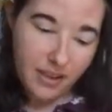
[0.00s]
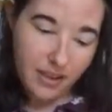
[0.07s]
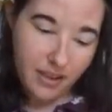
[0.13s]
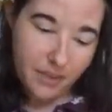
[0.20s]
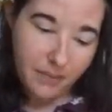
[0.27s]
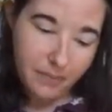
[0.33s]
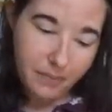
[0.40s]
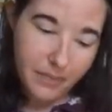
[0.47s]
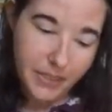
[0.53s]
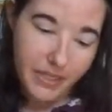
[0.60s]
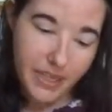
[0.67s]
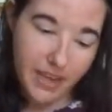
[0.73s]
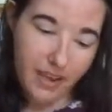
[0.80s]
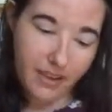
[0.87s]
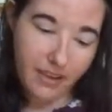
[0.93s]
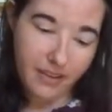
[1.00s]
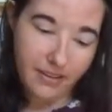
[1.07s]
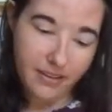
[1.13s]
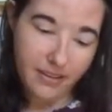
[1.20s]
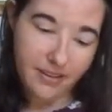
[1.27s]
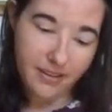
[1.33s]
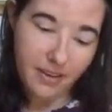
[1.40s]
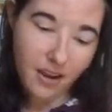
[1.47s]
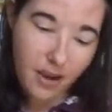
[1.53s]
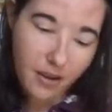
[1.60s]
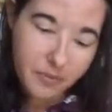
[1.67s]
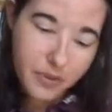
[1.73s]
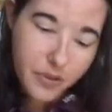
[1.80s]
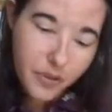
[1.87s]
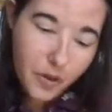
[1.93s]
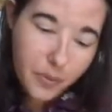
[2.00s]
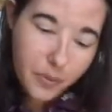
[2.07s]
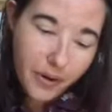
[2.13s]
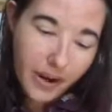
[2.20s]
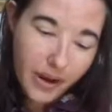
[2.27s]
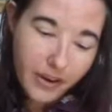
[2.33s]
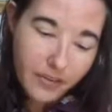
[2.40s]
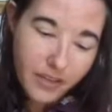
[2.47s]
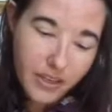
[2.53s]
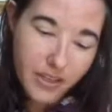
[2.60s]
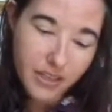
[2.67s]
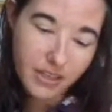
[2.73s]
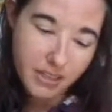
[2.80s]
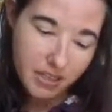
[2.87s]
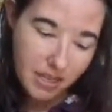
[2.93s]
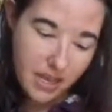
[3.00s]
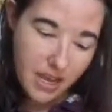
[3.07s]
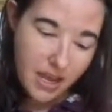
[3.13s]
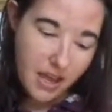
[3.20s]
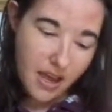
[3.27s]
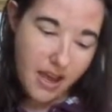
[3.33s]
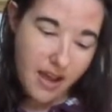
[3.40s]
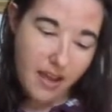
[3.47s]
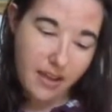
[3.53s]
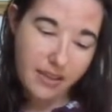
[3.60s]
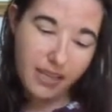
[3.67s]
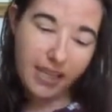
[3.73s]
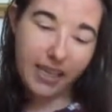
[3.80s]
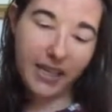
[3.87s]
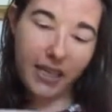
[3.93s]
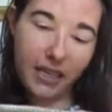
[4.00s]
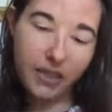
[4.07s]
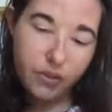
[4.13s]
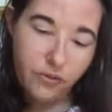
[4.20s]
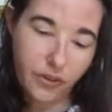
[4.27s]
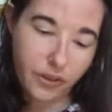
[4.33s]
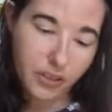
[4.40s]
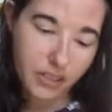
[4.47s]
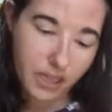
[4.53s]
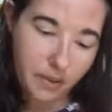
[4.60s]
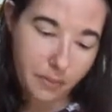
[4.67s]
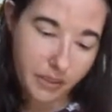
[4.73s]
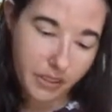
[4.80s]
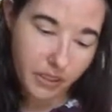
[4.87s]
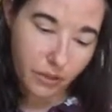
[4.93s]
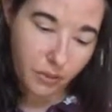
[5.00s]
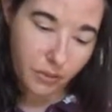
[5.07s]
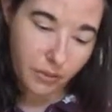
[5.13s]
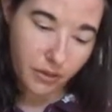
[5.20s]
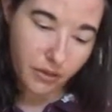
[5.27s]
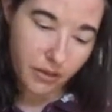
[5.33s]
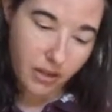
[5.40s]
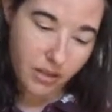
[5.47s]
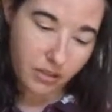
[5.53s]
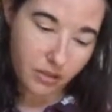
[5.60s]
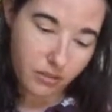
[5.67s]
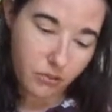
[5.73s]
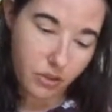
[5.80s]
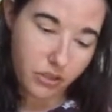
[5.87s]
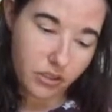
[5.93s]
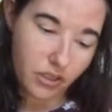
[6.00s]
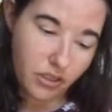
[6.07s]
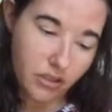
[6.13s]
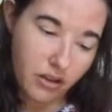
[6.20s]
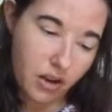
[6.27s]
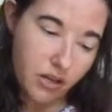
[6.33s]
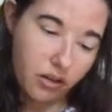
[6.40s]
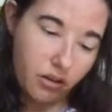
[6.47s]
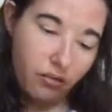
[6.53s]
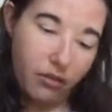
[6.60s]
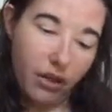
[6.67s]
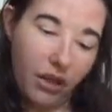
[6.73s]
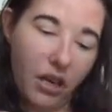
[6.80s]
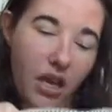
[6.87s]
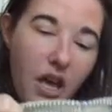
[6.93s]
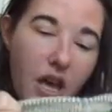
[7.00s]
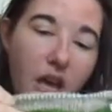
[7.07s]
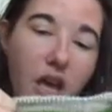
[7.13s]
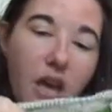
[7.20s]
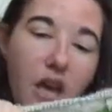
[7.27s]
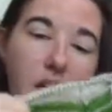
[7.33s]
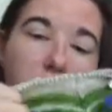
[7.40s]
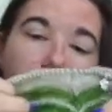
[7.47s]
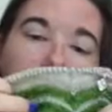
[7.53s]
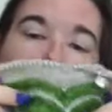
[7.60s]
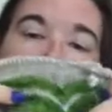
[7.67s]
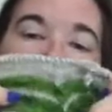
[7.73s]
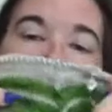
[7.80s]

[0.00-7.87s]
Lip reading: But yeah, I'm so proud of this. It is felting up a little bit as I'm using it. I don't really care.